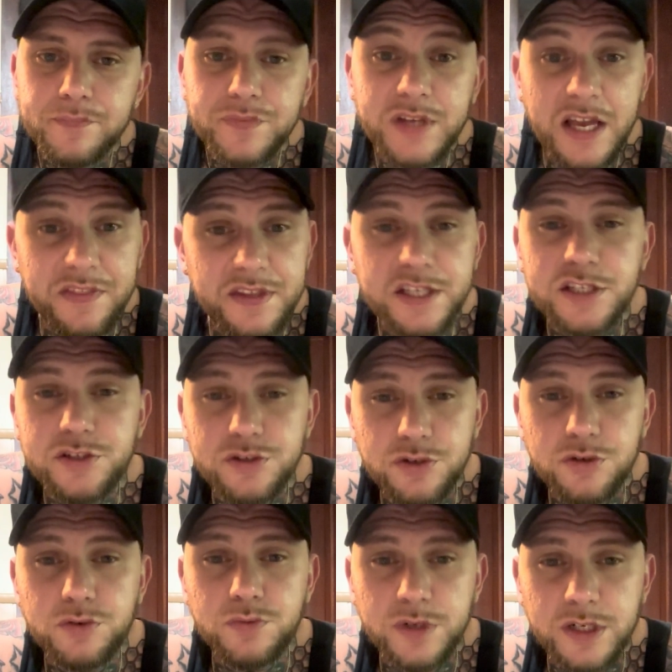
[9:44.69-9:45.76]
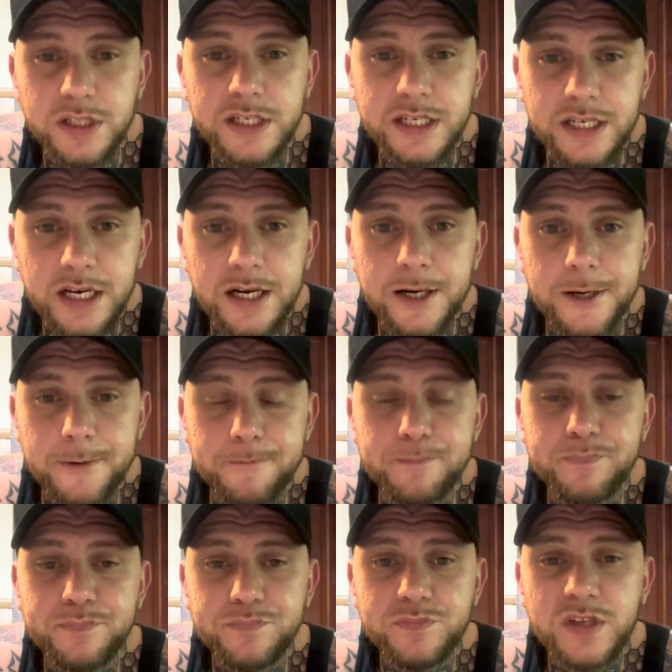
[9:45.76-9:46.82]
and this dude really,
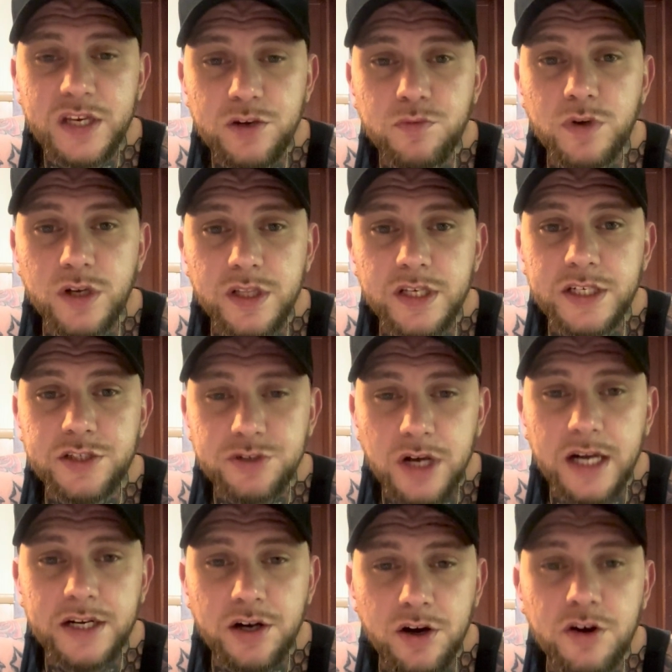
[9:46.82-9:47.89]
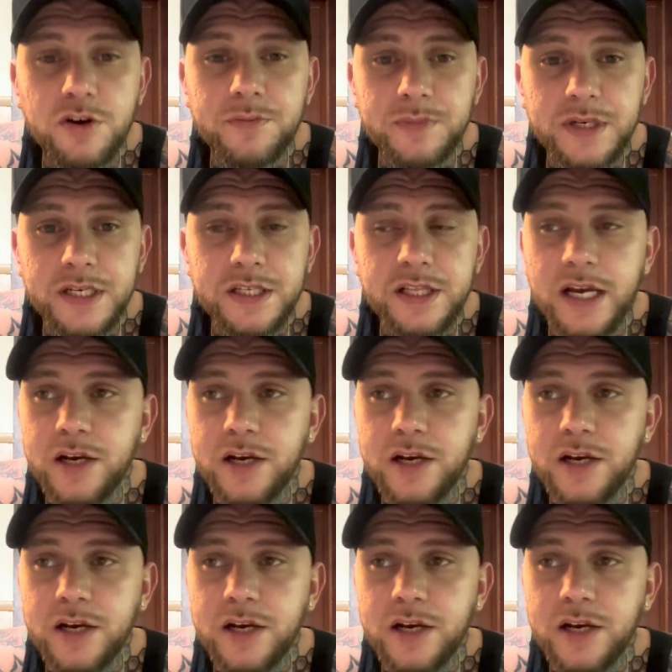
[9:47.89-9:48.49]
he really tried to hurt me,